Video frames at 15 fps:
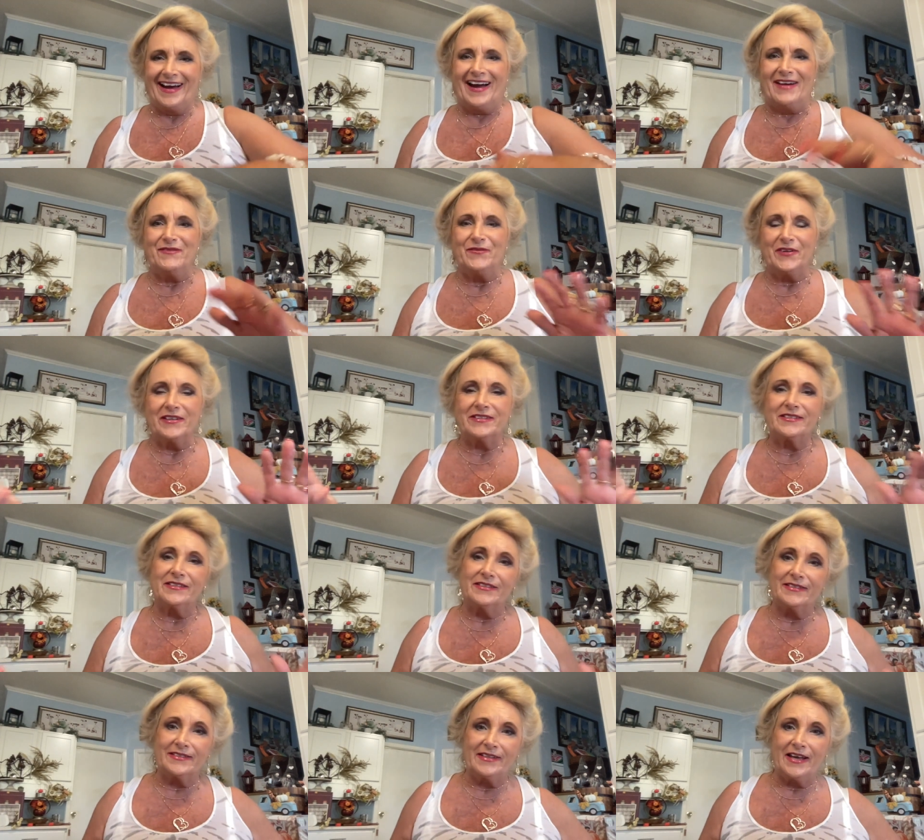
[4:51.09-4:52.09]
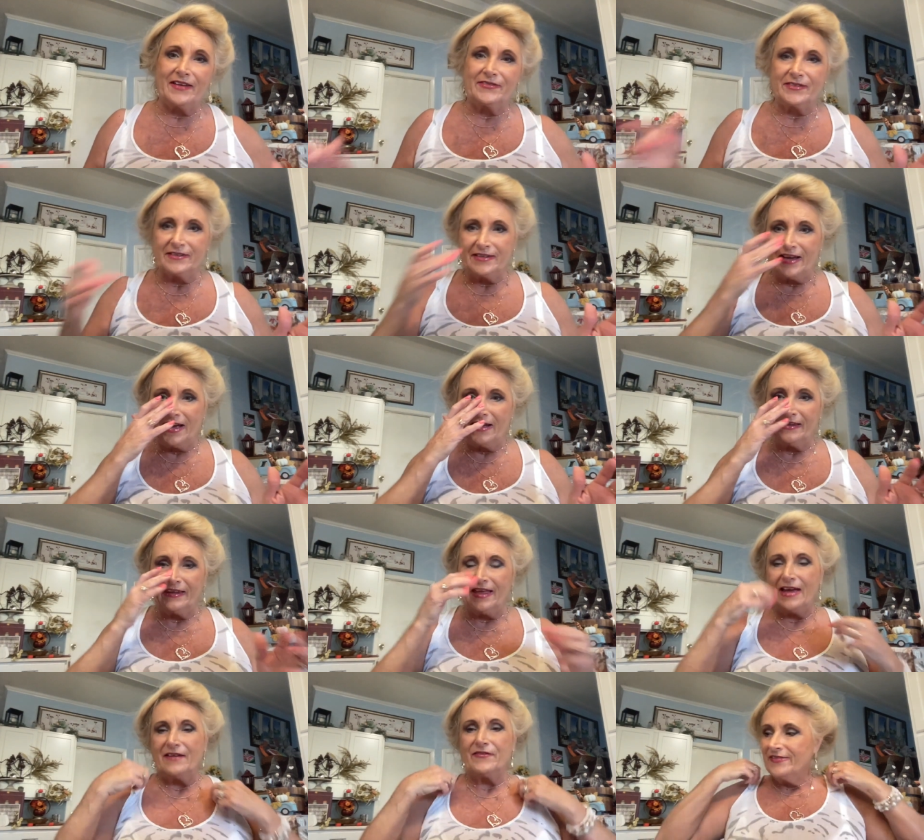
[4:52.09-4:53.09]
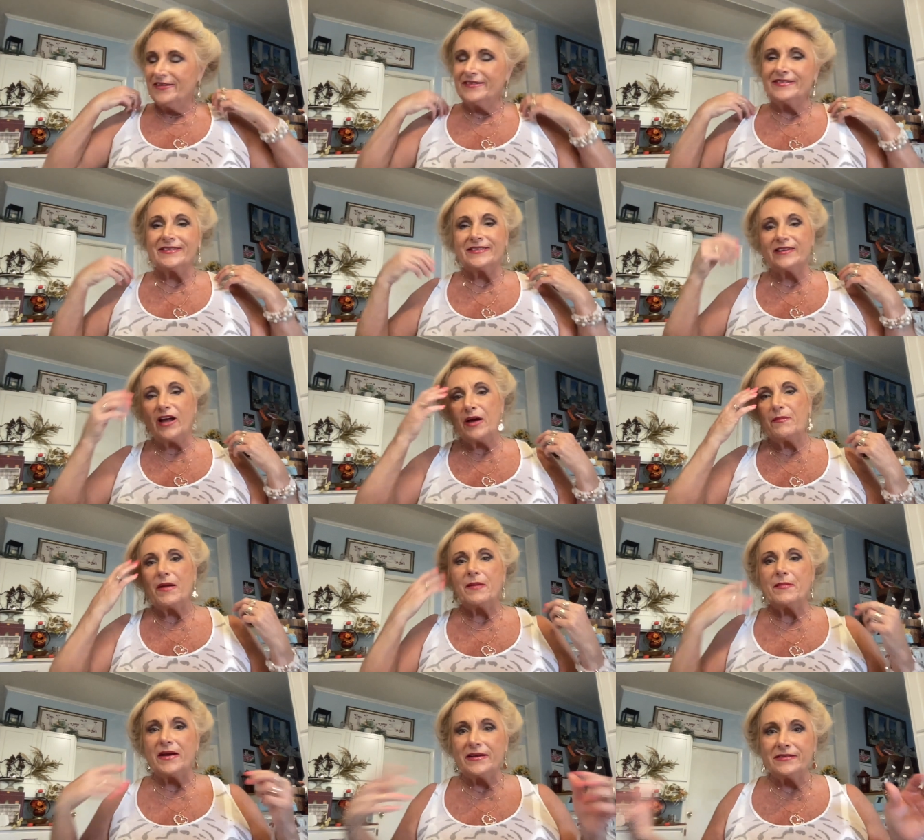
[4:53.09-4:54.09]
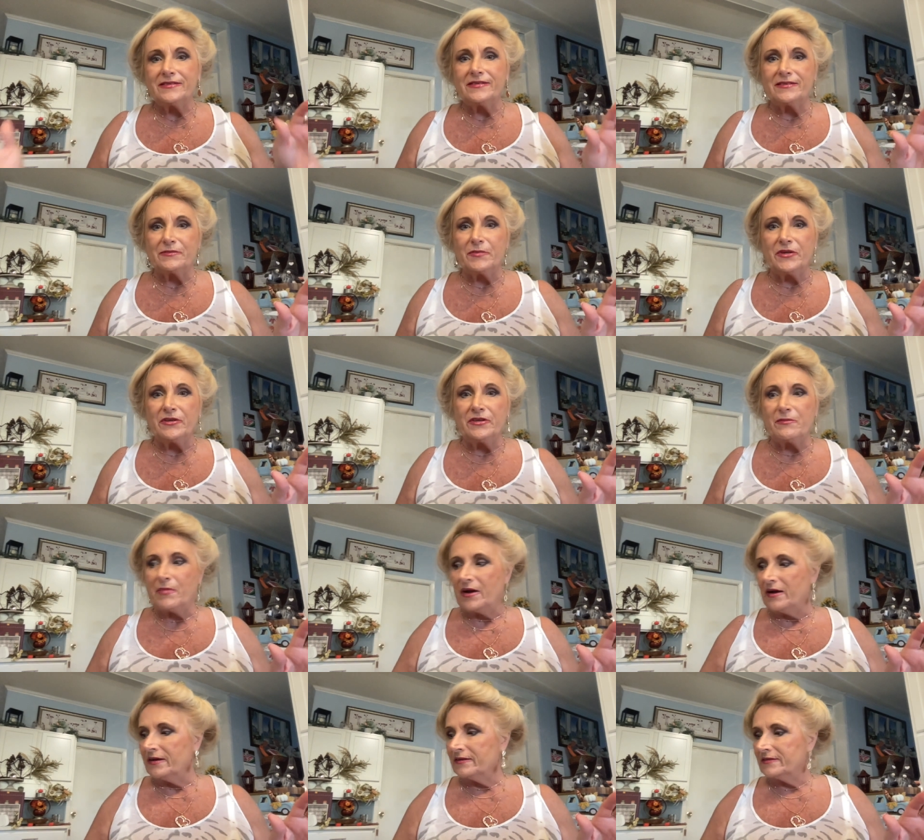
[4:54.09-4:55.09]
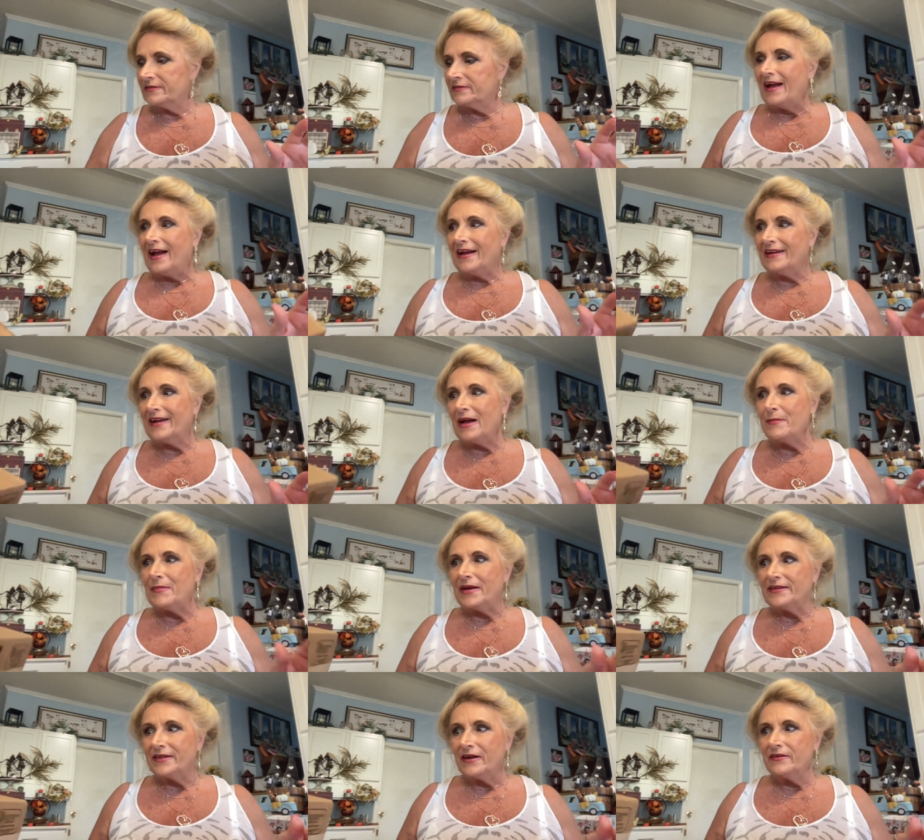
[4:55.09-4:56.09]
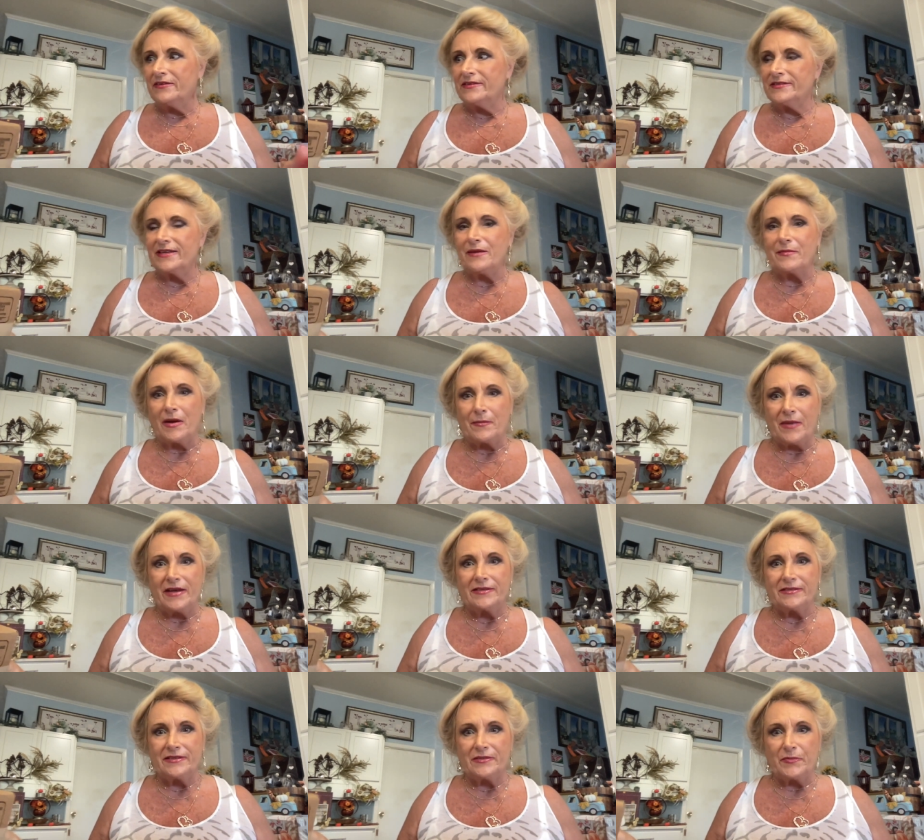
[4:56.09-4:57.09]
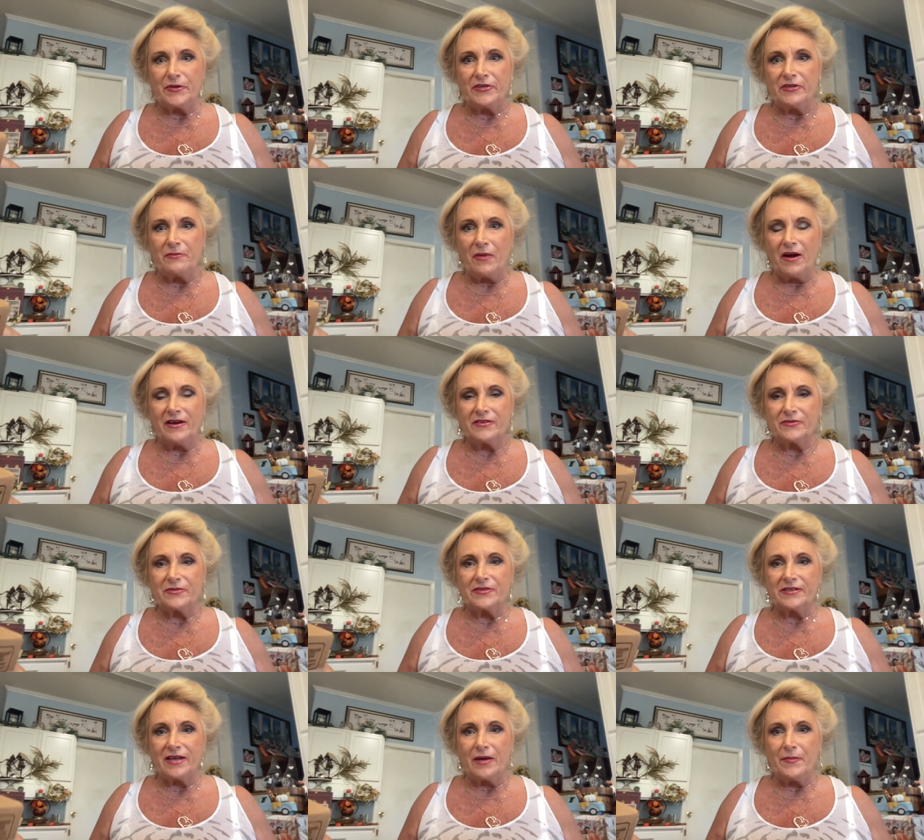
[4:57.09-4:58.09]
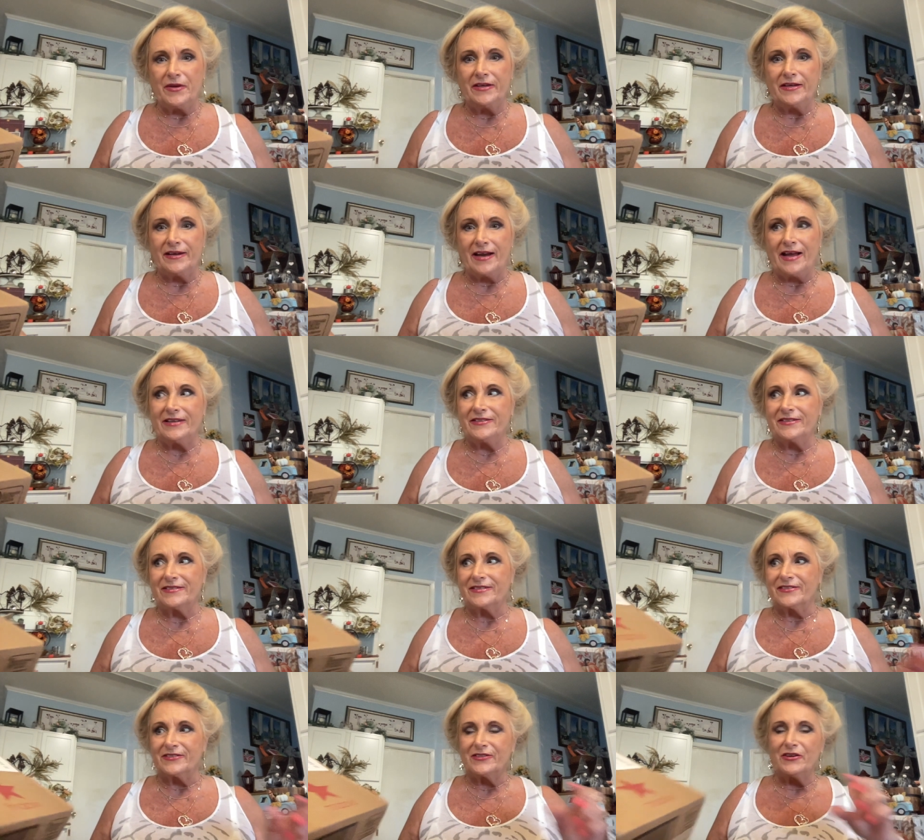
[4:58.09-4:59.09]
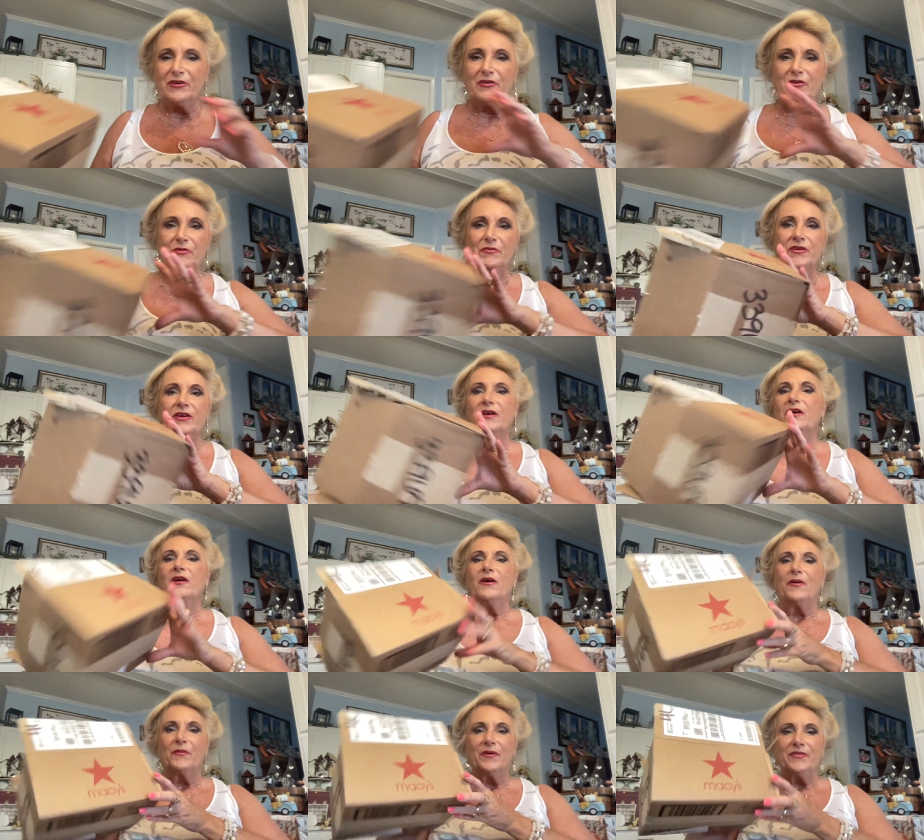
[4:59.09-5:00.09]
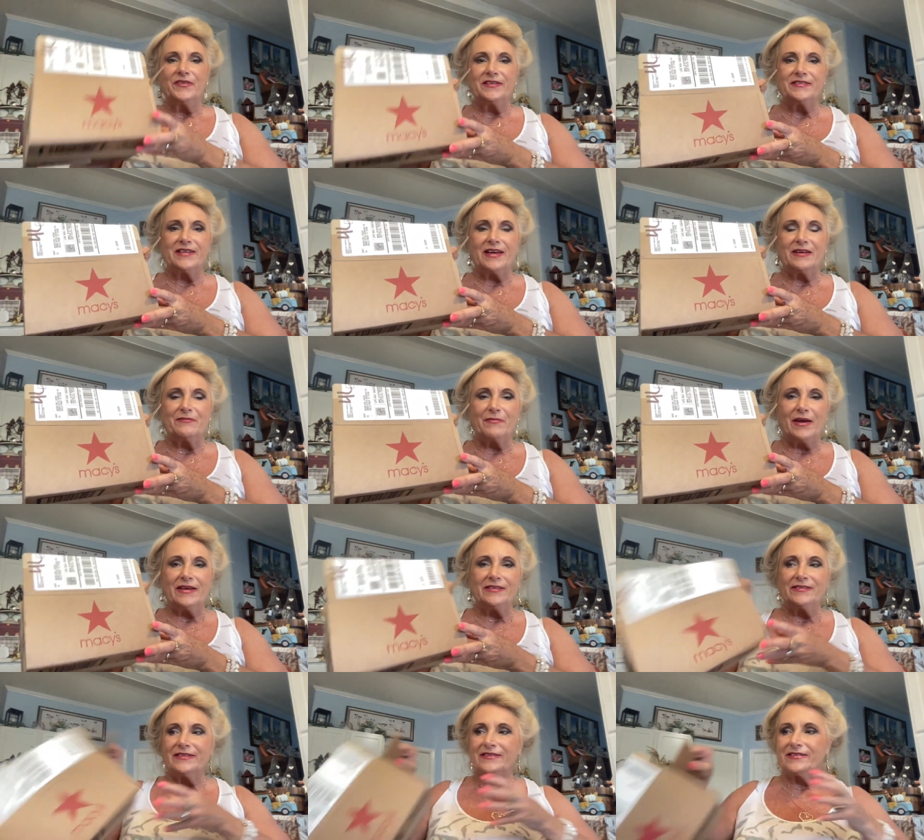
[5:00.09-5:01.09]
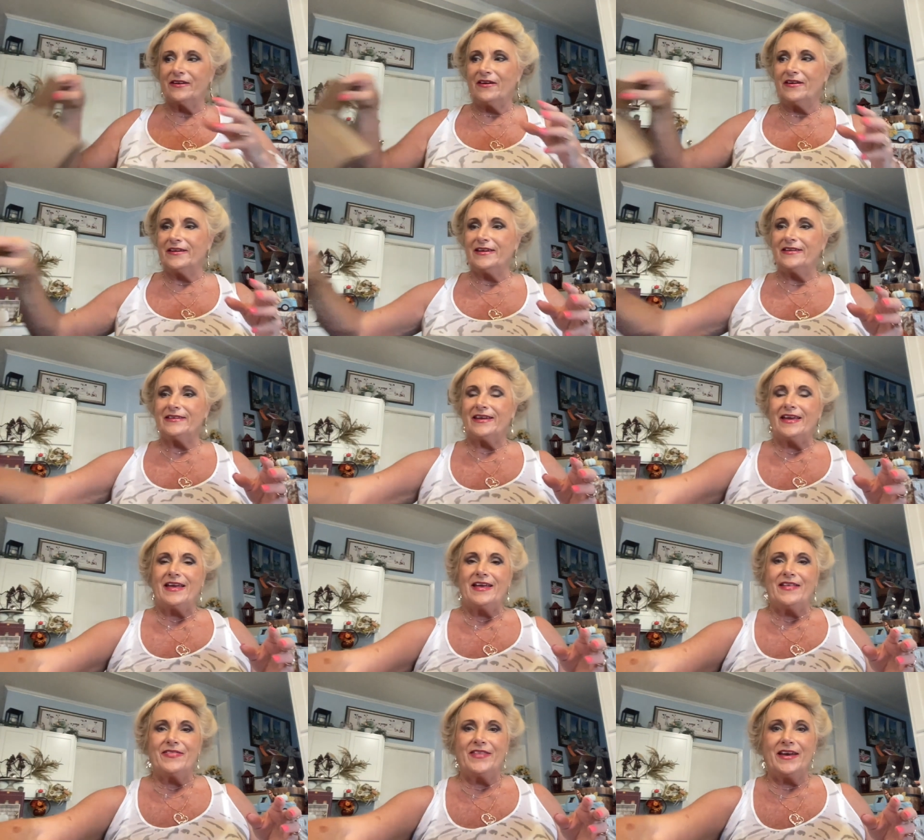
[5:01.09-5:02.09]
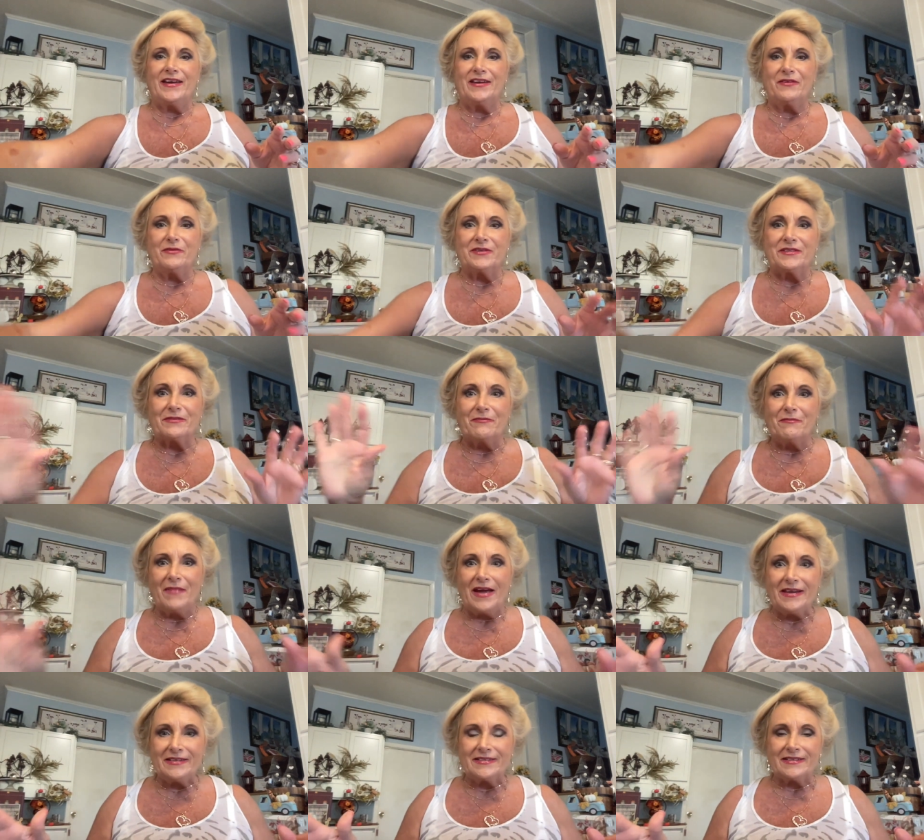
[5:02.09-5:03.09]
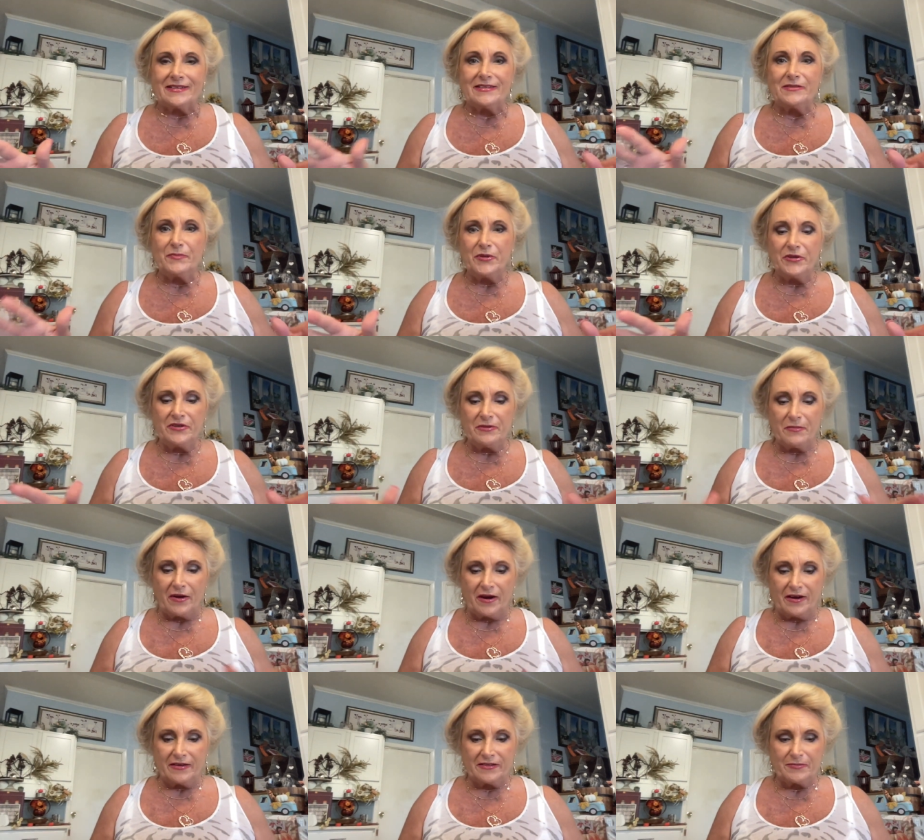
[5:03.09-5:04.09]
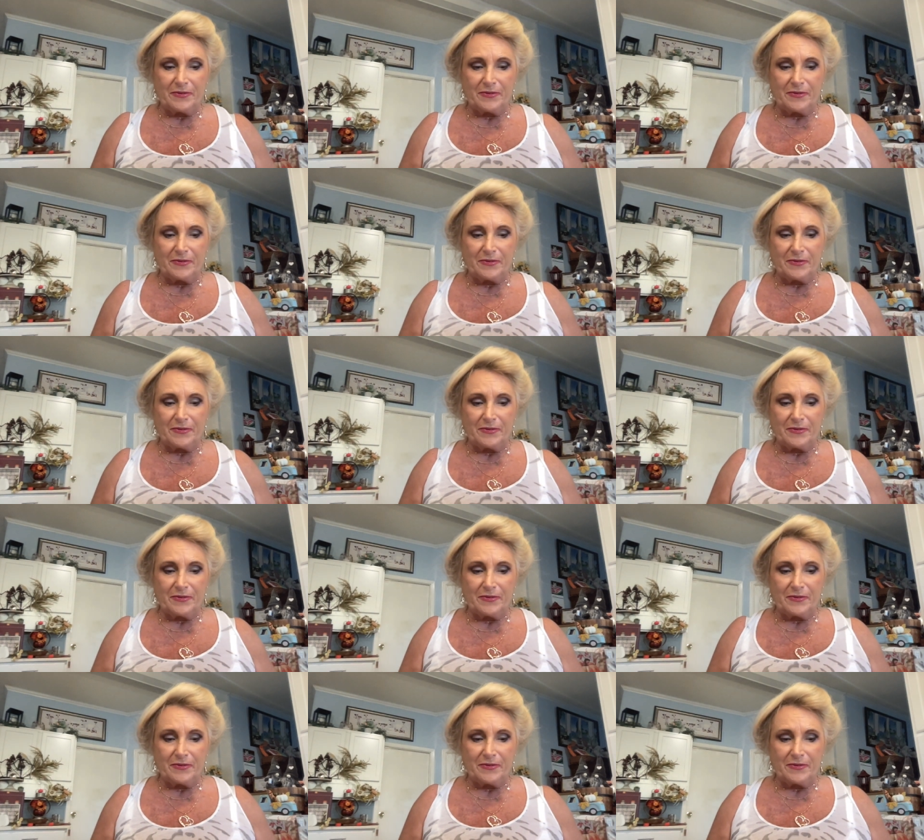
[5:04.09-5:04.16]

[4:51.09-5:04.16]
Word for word: I'm fixing to just have to die laughing. This is not my Macy's Beauty Box. I got my notice that my Macy's Beauty Box was coming, and I just assumed when this had Macy's on it that it was Macy's Beauty Box.